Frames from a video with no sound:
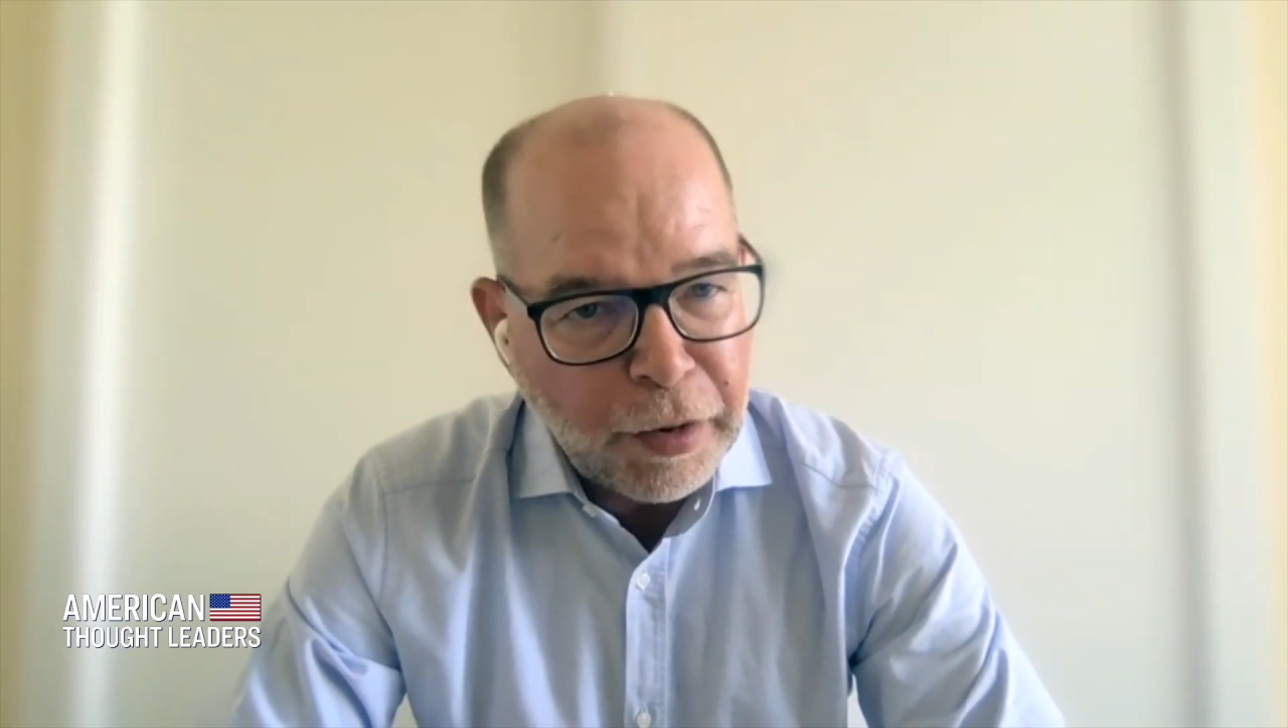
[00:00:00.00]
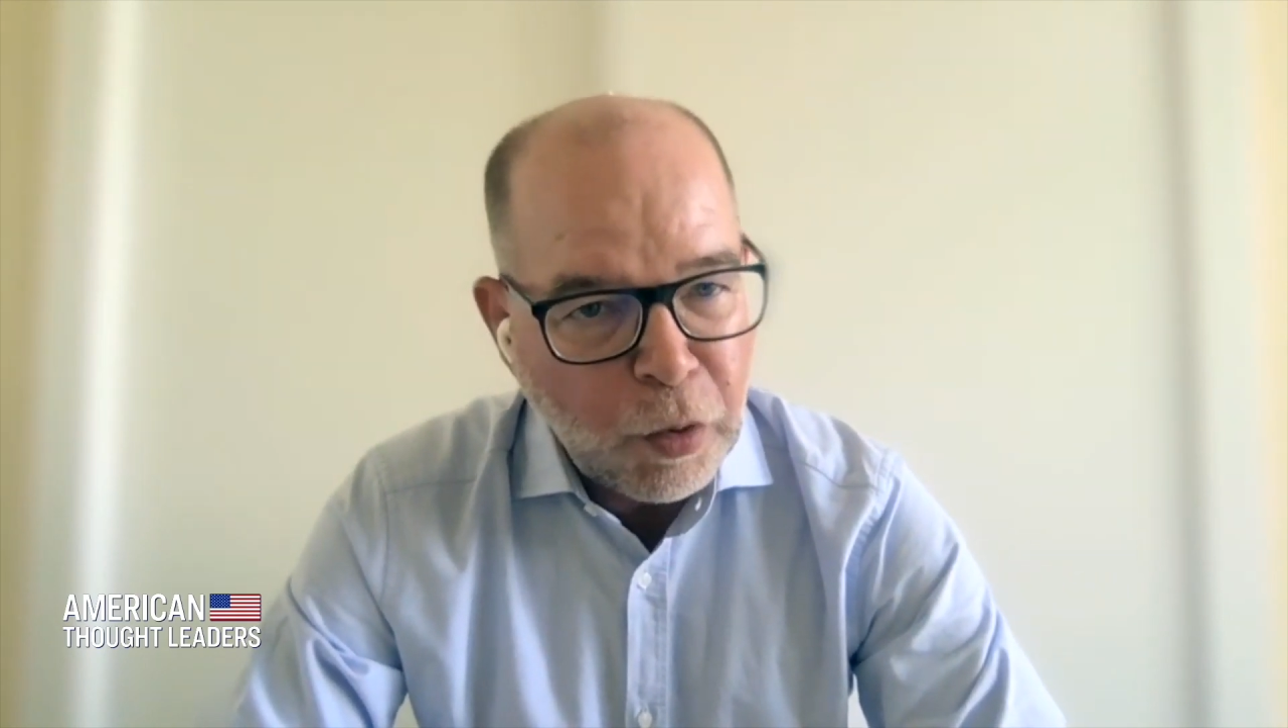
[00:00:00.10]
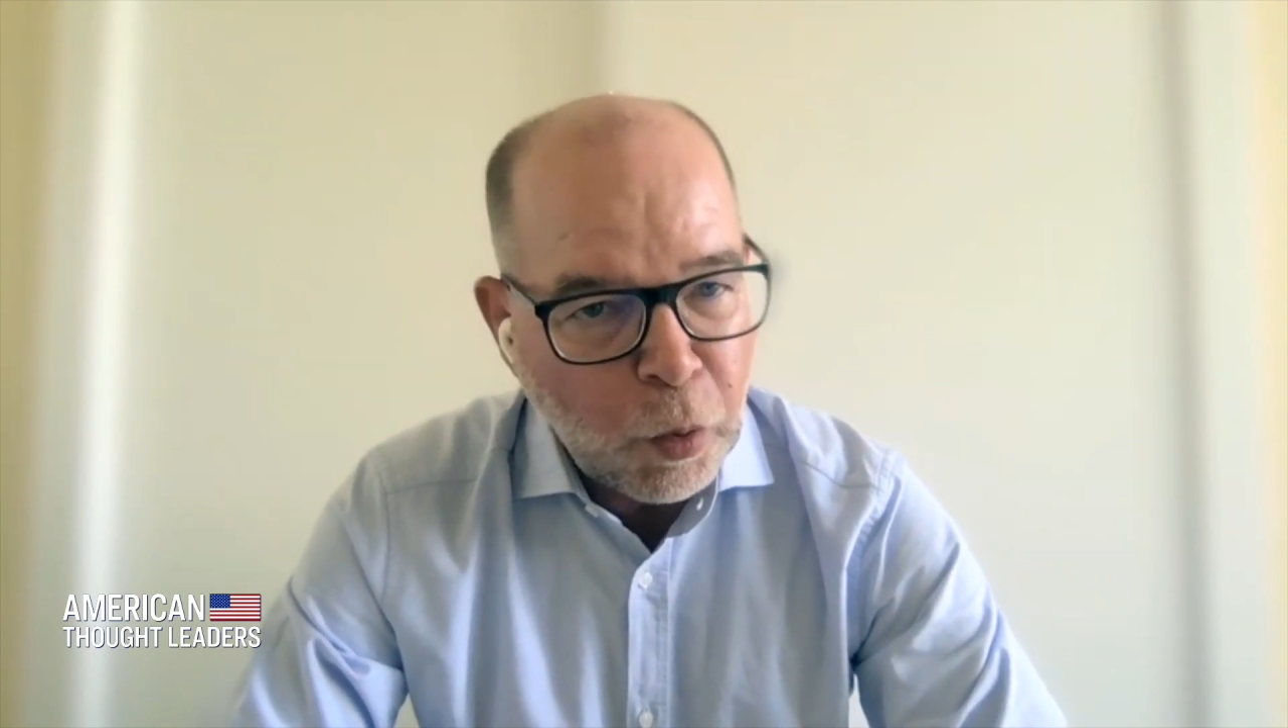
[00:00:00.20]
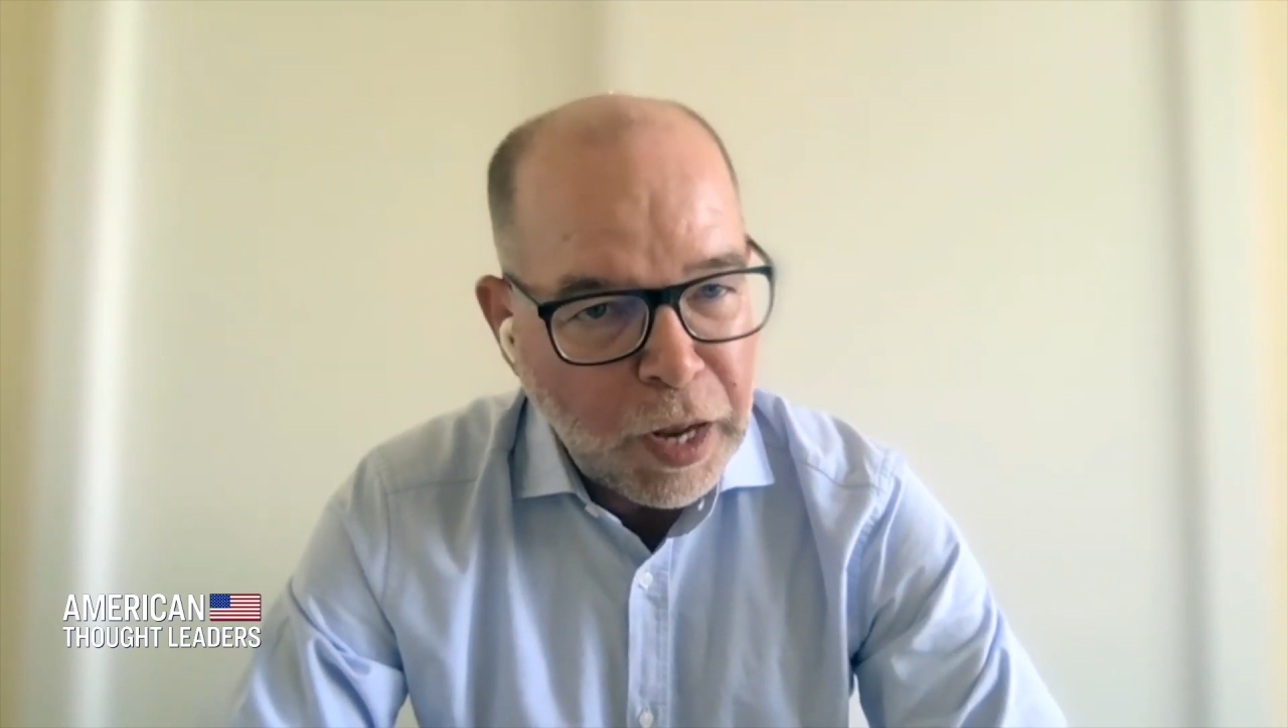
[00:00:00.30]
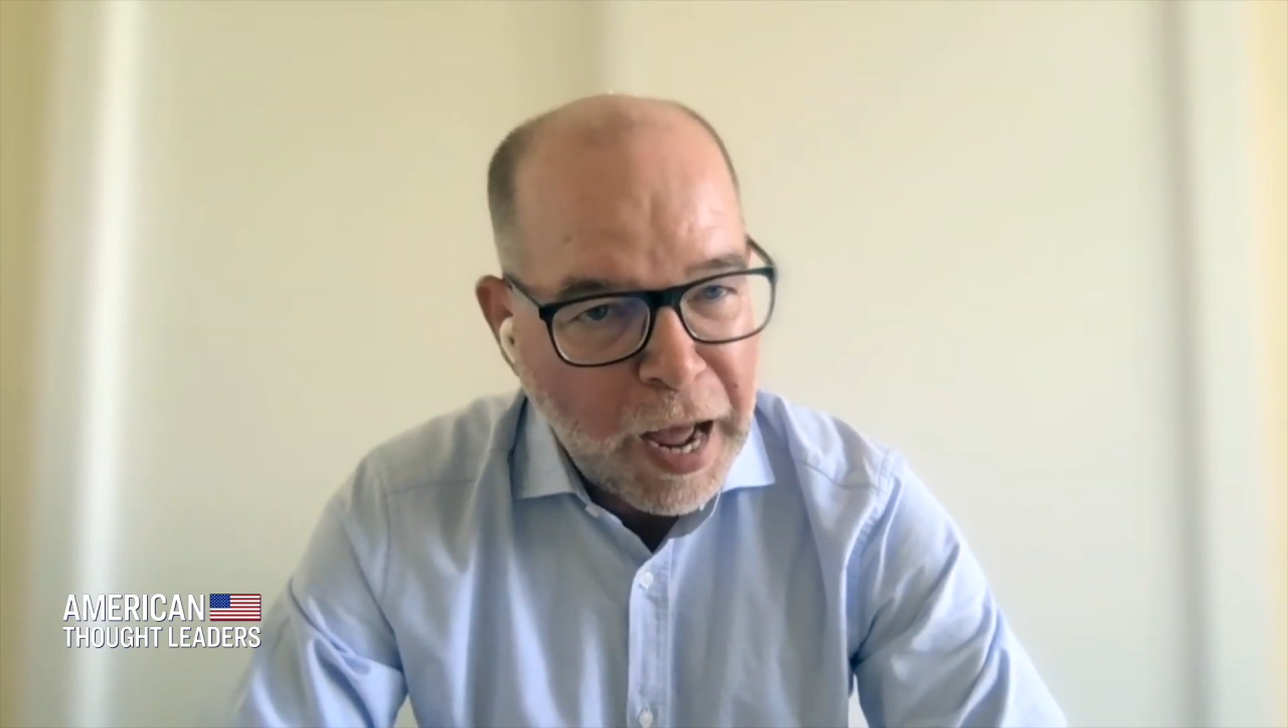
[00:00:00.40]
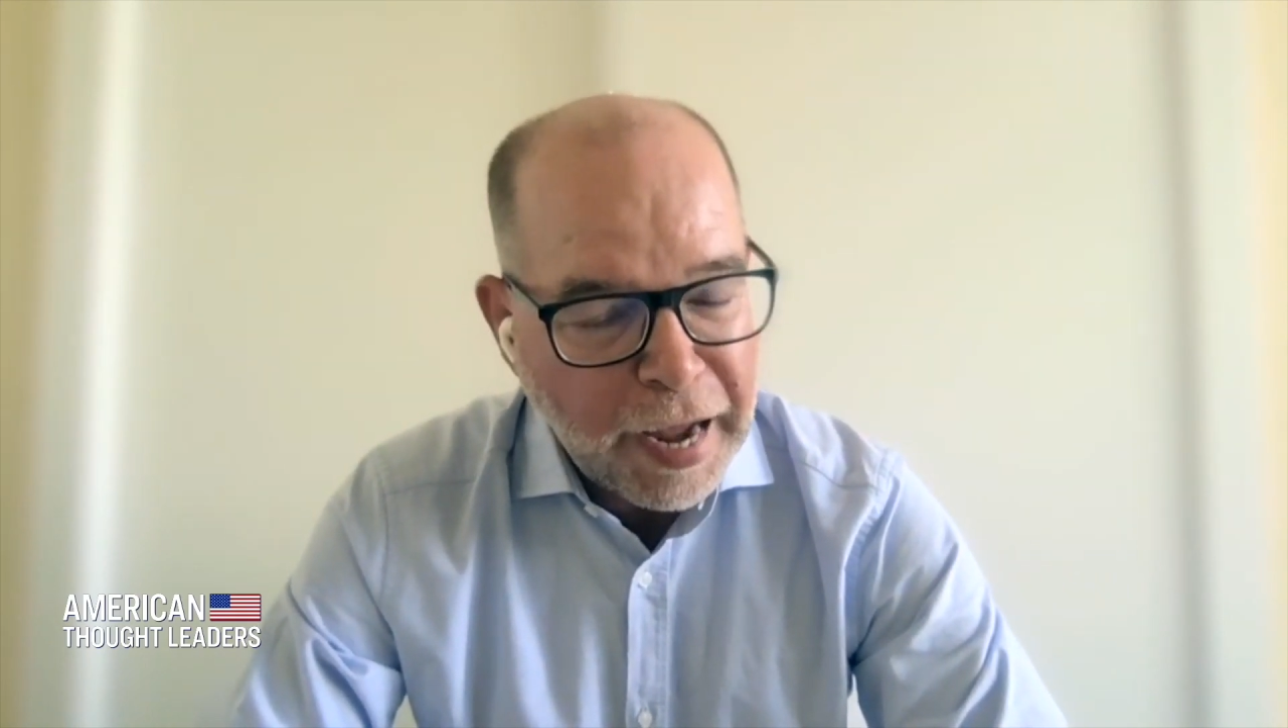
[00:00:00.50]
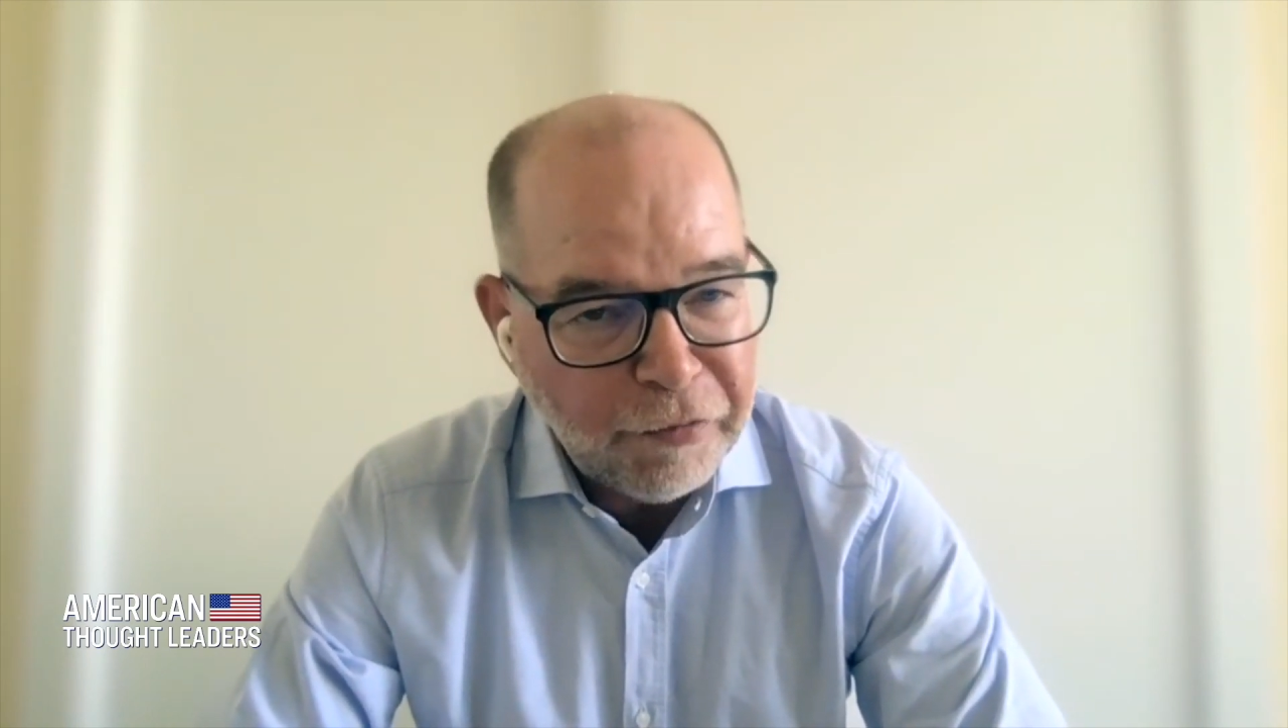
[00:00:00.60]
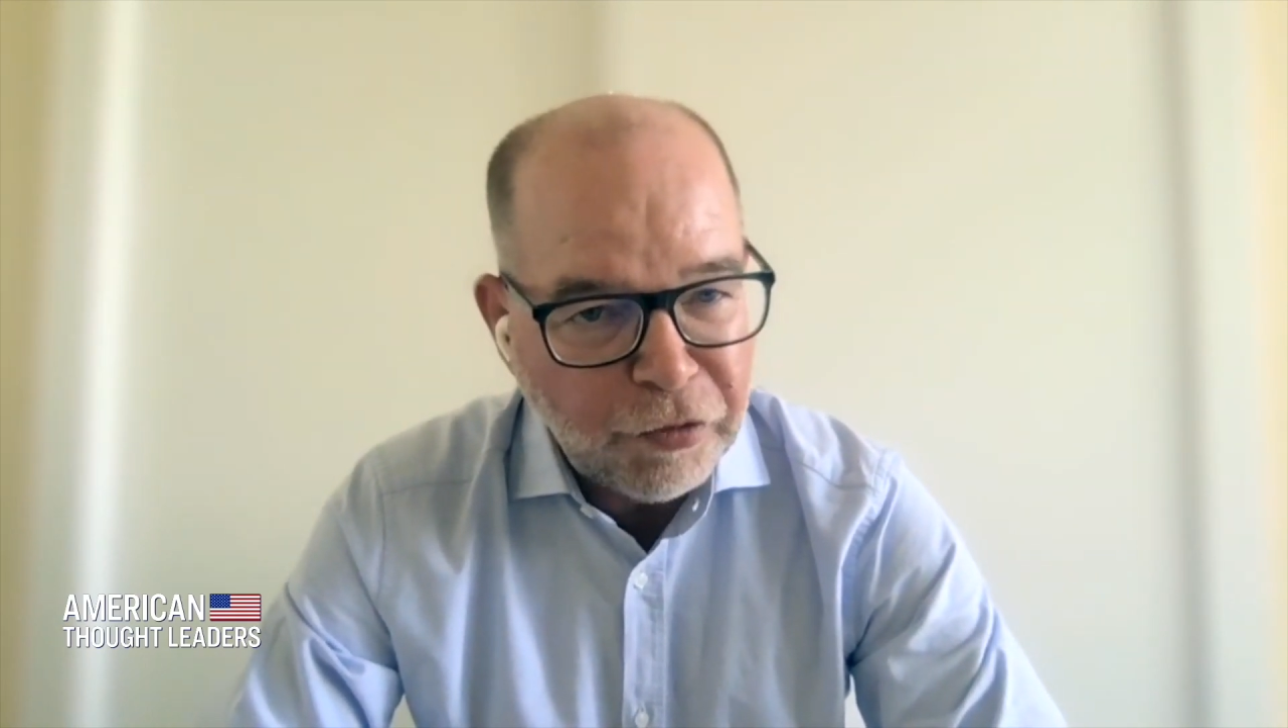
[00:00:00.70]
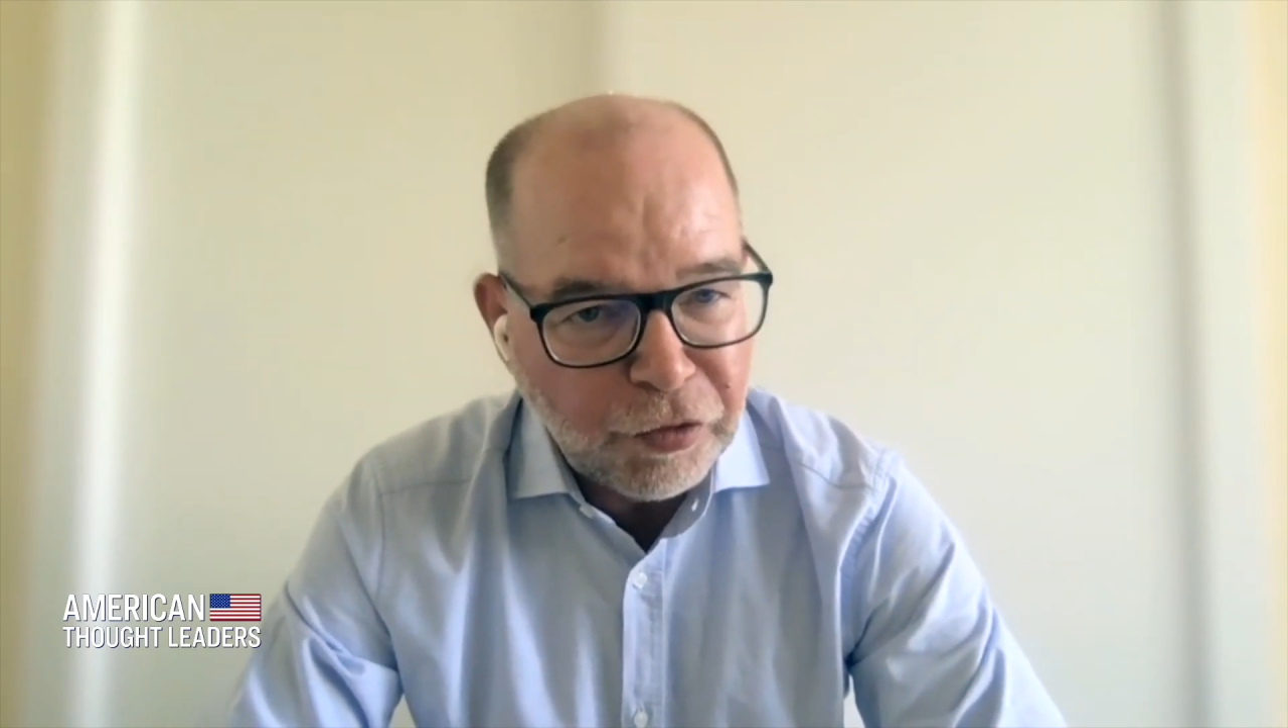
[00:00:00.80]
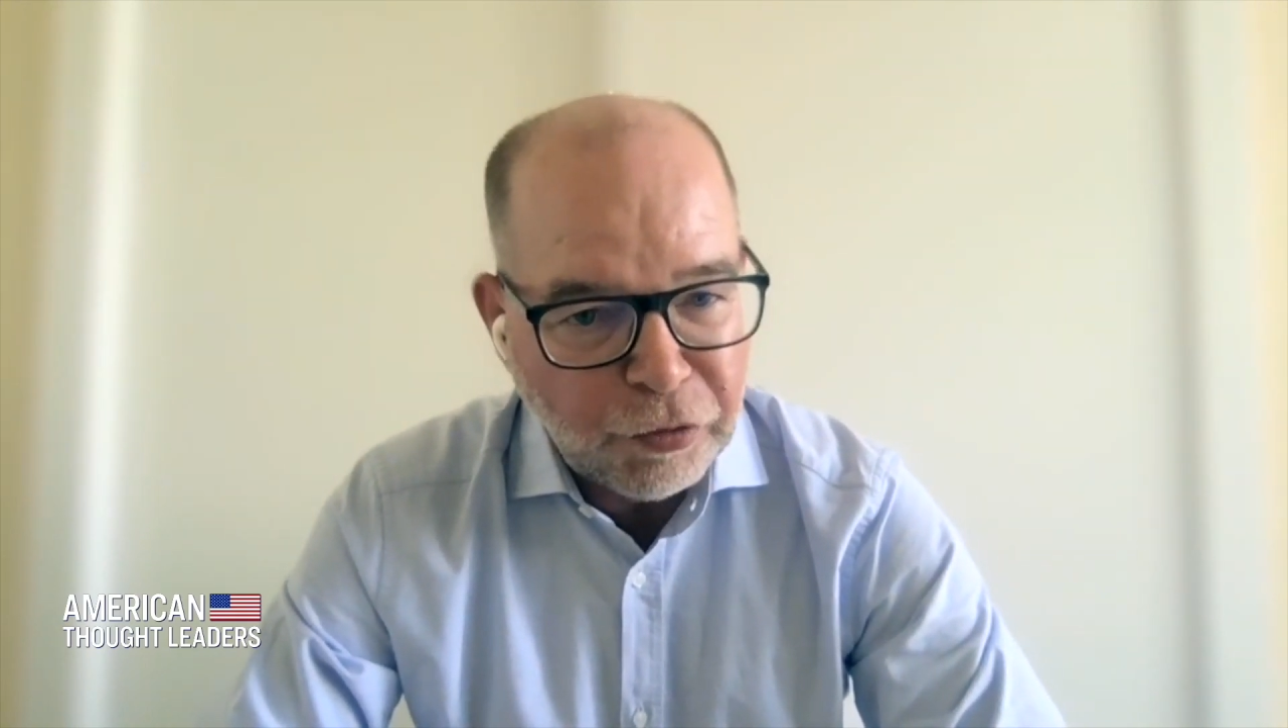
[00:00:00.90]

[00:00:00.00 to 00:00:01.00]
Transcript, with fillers: their whole lives